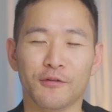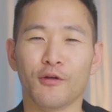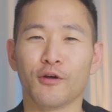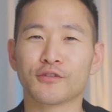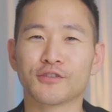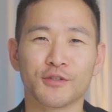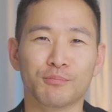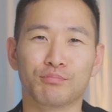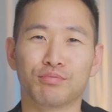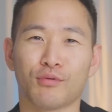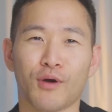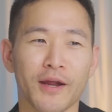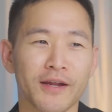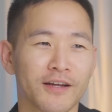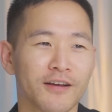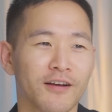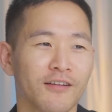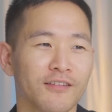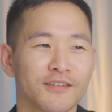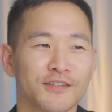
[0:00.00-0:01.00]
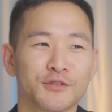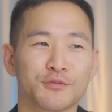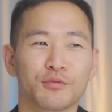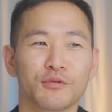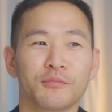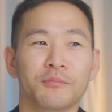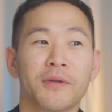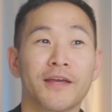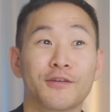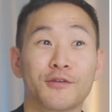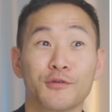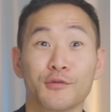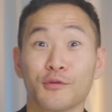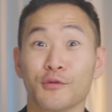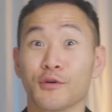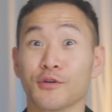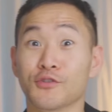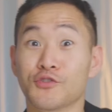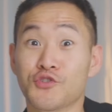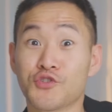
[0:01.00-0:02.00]
Lots of bright colors will make you
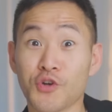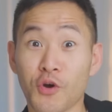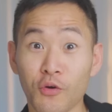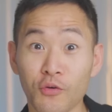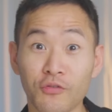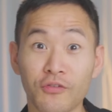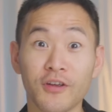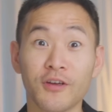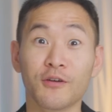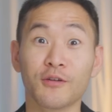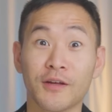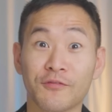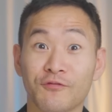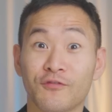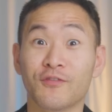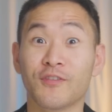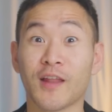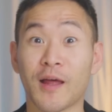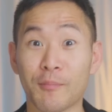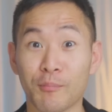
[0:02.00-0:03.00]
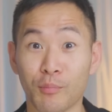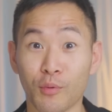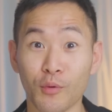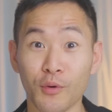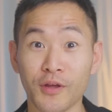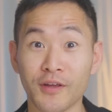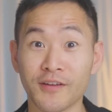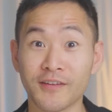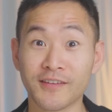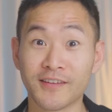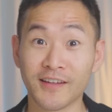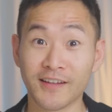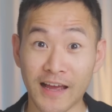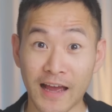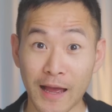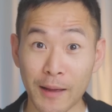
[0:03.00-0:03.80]
look jovial and flamboyant and